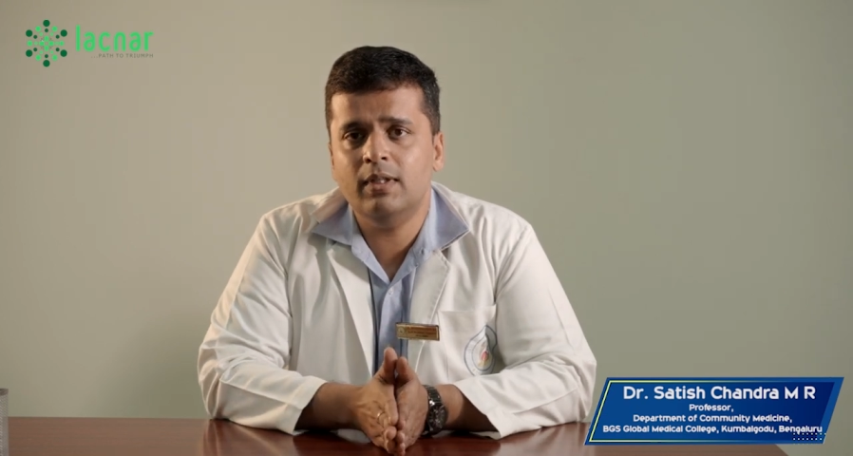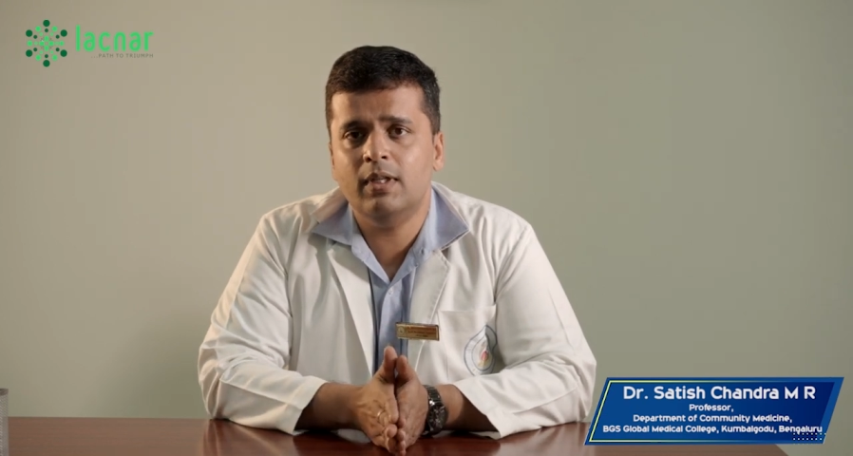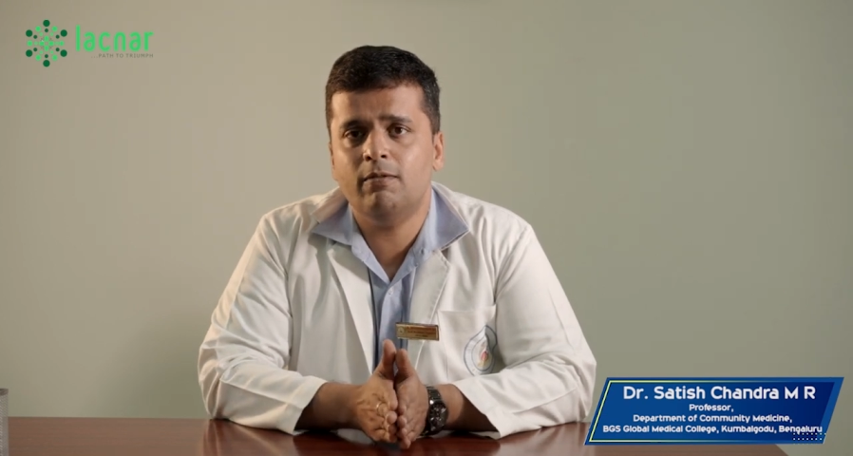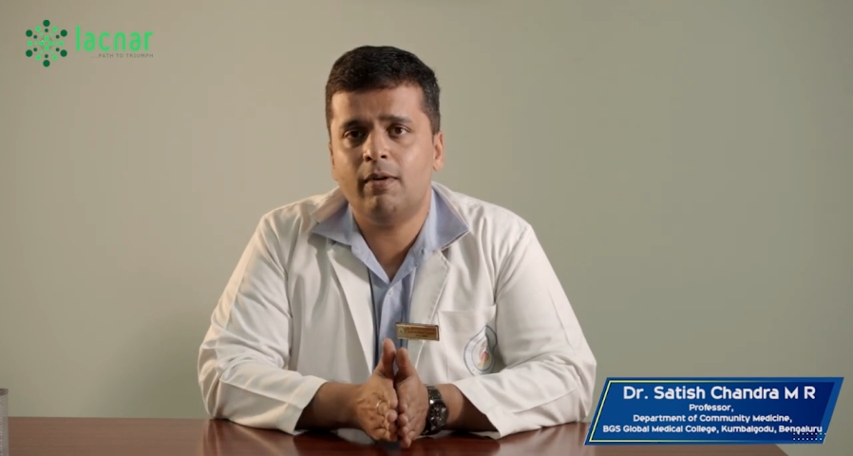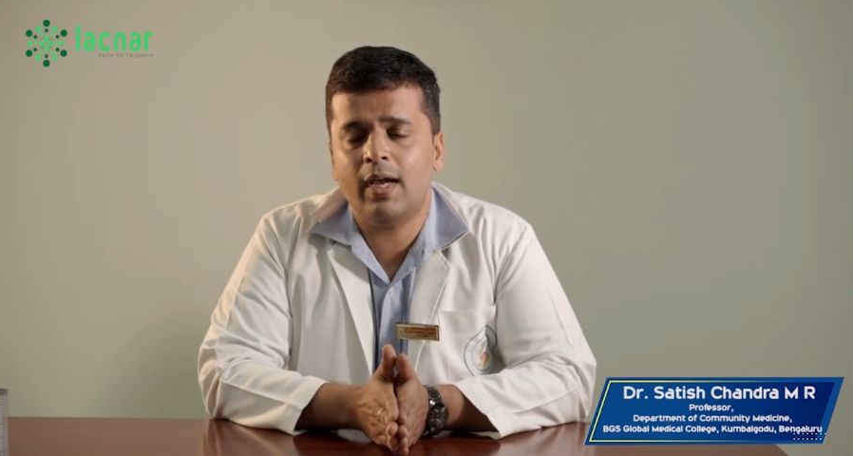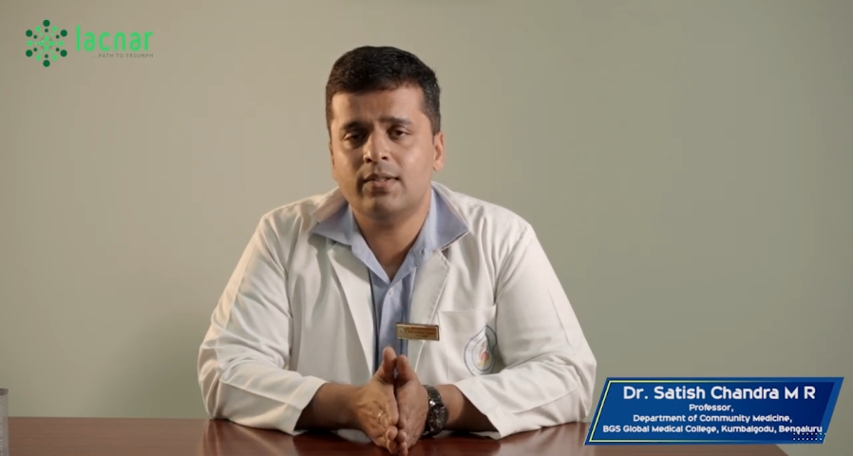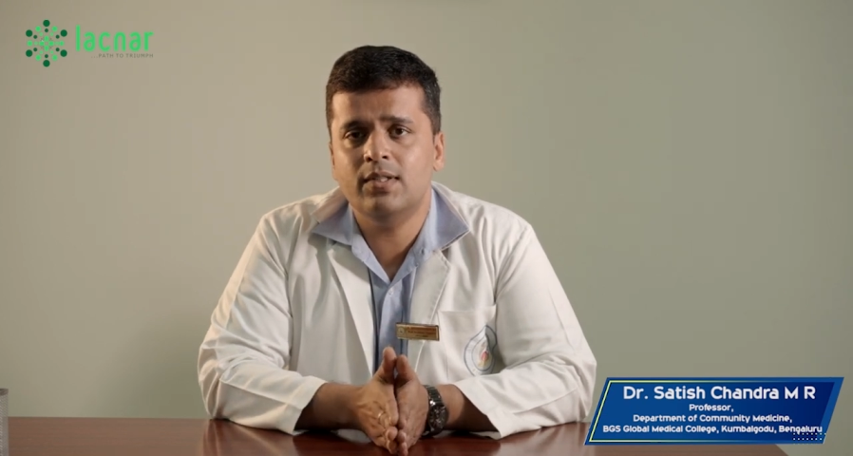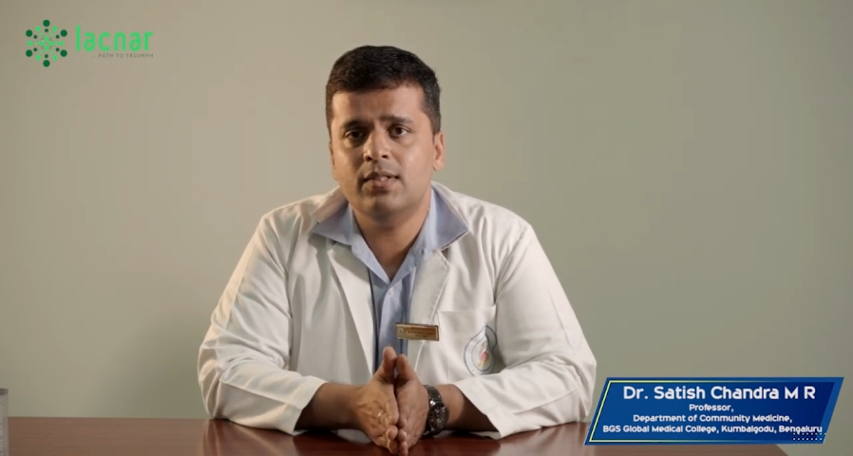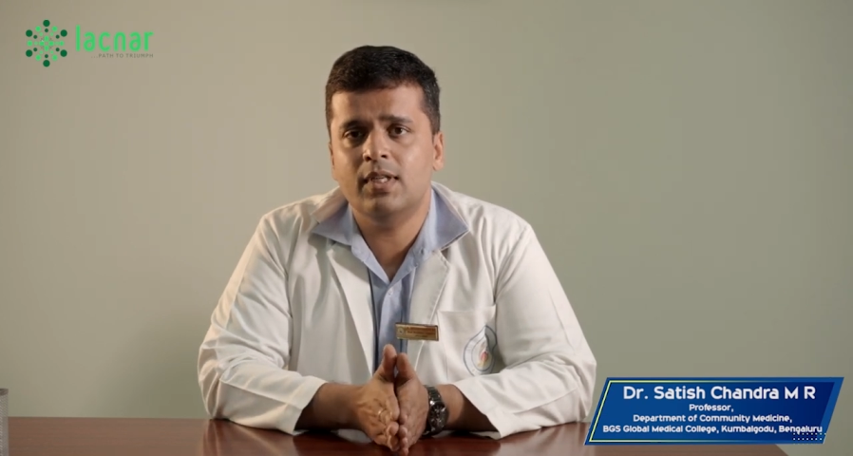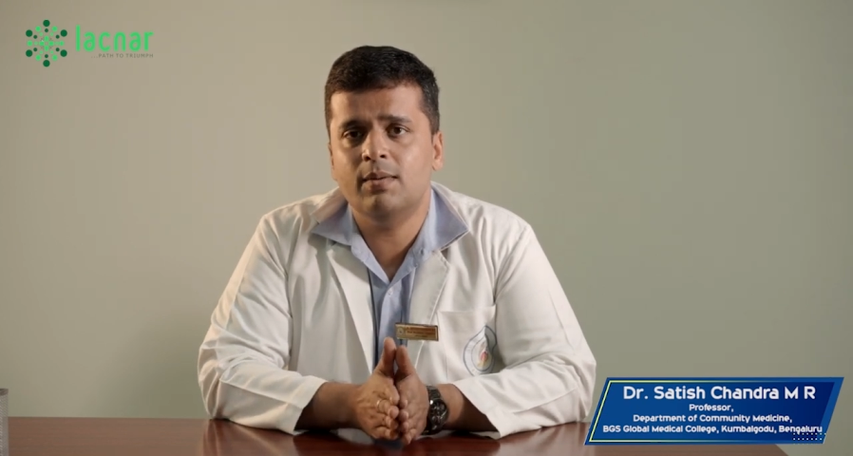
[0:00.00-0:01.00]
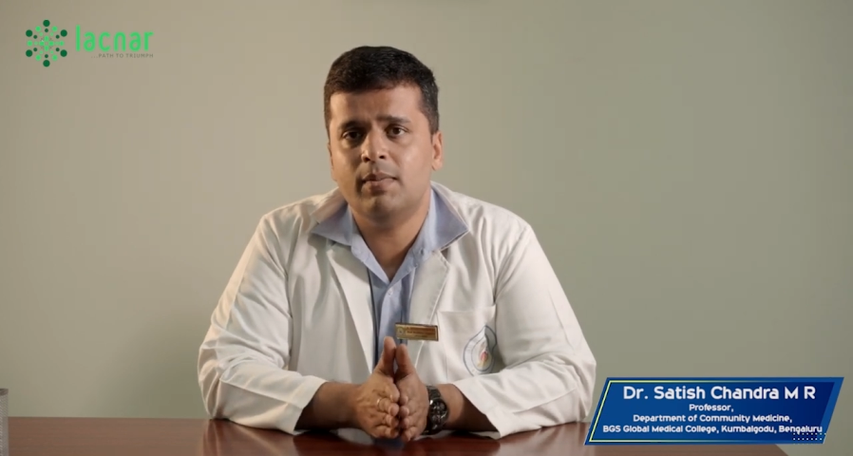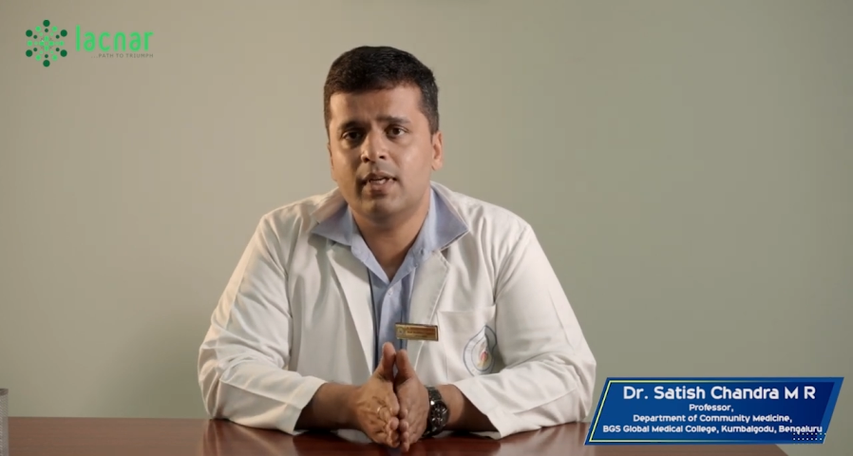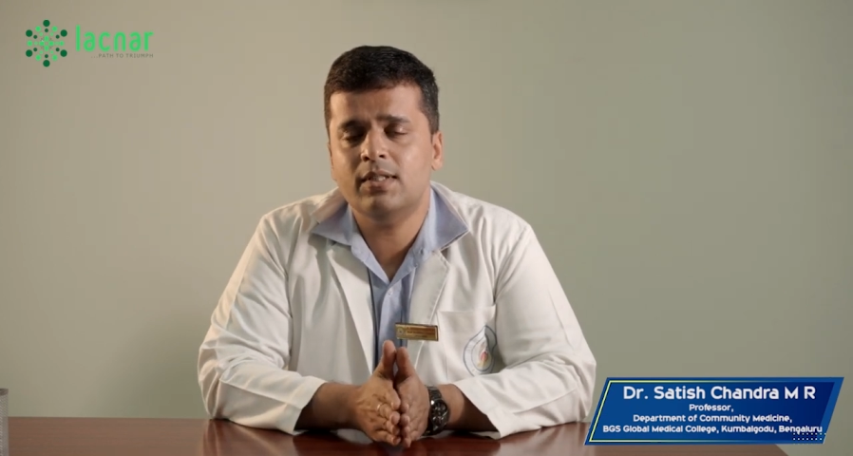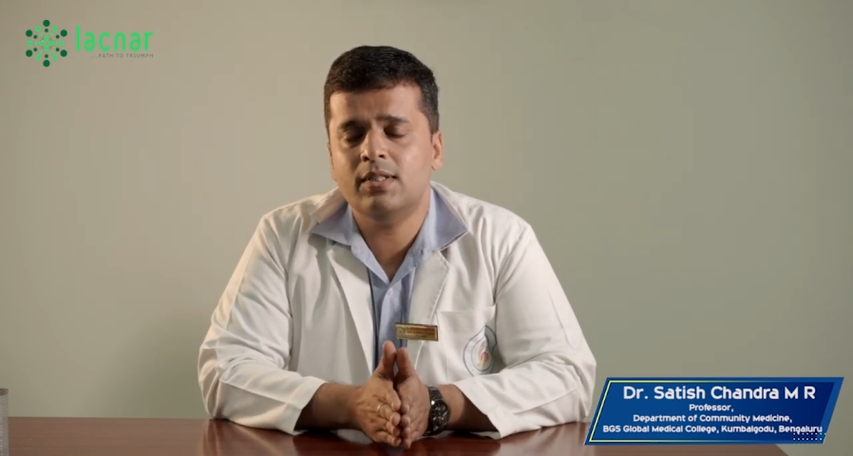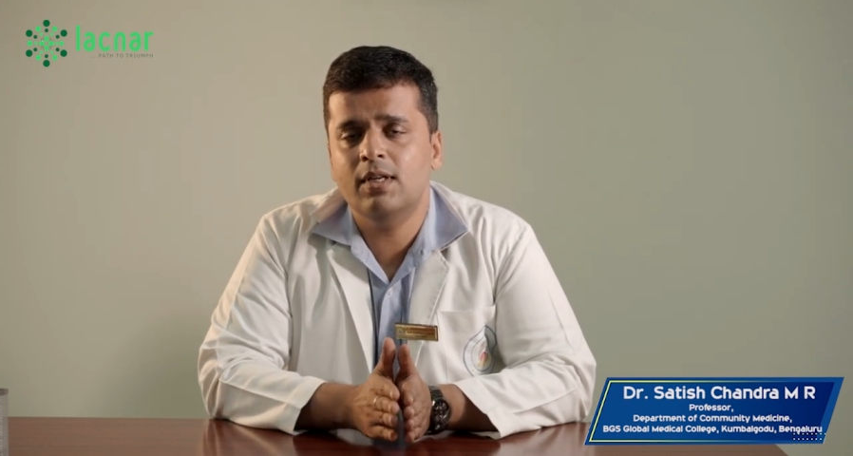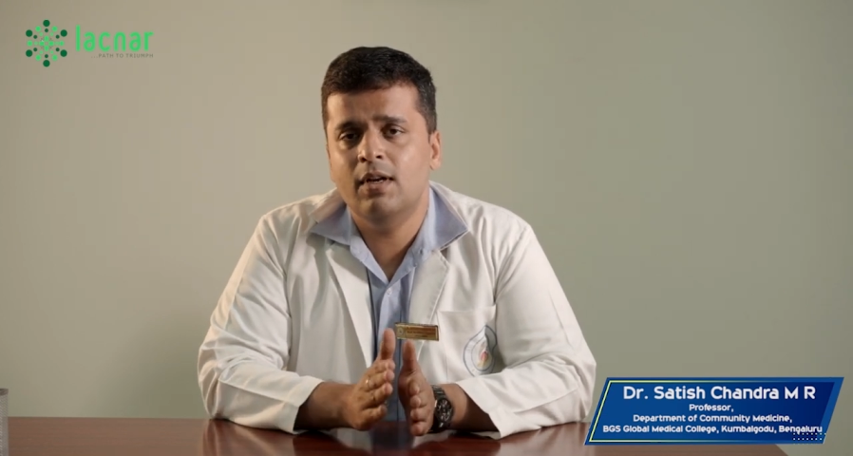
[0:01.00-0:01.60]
the vaccines in a place